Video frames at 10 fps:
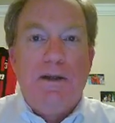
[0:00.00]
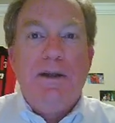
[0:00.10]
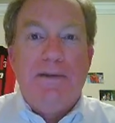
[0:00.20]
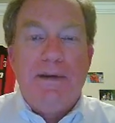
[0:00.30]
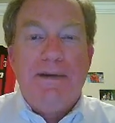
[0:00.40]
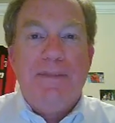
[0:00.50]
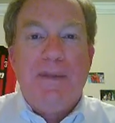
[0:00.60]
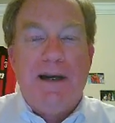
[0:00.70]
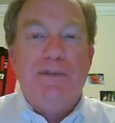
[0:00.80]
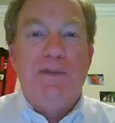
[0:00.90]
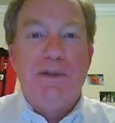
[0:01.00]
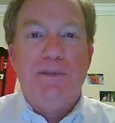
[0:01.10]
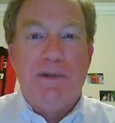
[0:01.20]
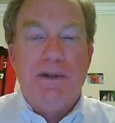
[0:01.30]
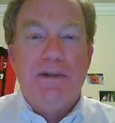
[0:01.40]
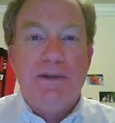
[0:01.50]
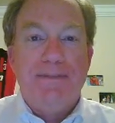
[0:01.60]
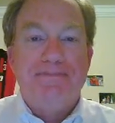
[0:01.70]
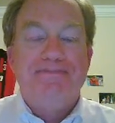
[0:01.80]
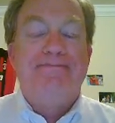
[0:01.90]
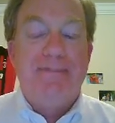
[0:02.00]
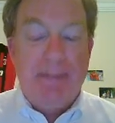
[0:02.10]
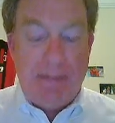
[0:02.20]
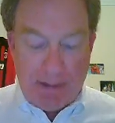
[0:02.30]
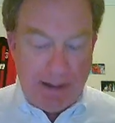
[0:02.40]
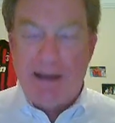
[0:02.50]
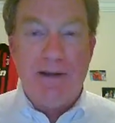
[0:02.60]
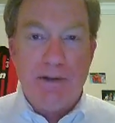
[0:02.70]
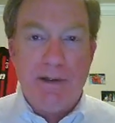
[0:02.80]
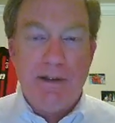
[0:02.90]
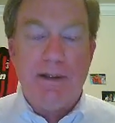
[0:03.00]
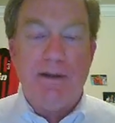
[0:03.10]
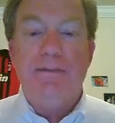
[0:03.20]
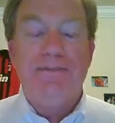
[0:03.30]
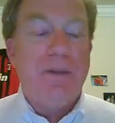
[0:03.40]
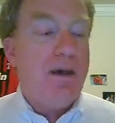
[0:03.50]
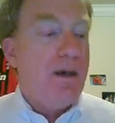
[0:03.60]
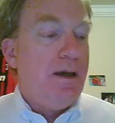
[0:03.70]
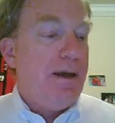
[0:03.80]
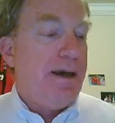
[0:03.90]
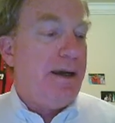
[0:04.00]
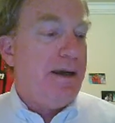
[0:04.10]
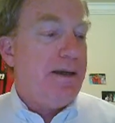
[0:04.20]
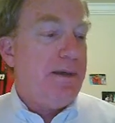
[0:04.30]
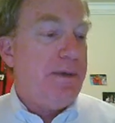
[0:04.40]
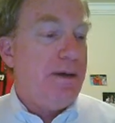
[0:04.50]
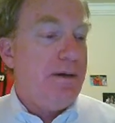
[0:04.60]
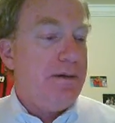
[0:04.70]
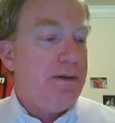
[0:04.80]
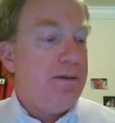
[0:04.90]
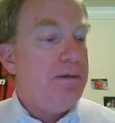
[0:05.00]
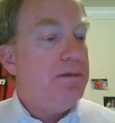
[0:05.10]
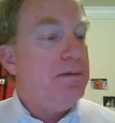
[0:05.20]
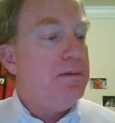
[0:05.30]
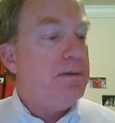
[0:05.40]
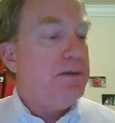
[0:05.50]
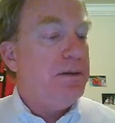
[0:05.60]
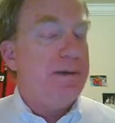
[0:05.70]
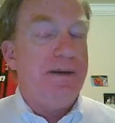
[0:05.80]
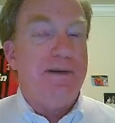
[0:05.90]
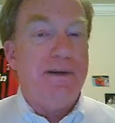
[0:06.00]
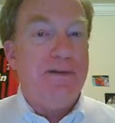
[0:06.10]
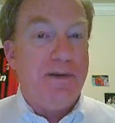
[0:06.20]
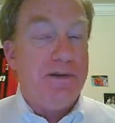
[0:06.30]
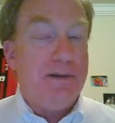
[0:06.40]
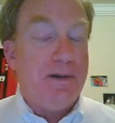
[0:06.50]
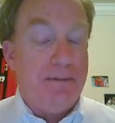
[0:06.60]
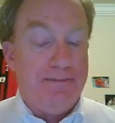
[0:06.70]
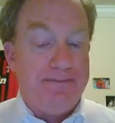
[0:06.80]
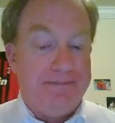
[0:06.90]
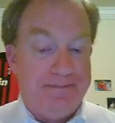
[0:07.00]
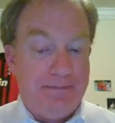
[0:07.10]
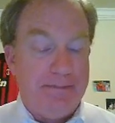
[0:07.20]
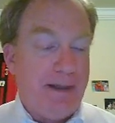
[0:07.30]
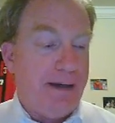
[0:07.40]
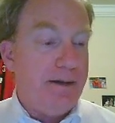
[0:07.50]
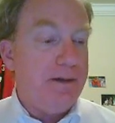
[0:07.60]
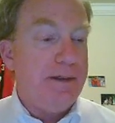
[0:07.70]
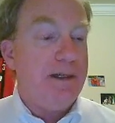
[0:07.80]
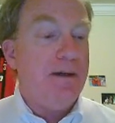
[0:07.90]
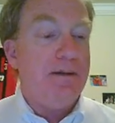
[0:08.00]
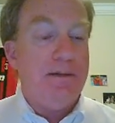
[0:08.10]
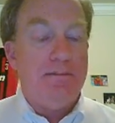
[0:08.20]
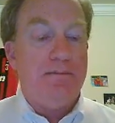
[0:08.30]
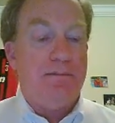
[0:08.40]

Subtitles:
Good evening. I'm Mr. Morris, as you can tell, and I'm here to do my very first, I don't know what you call it,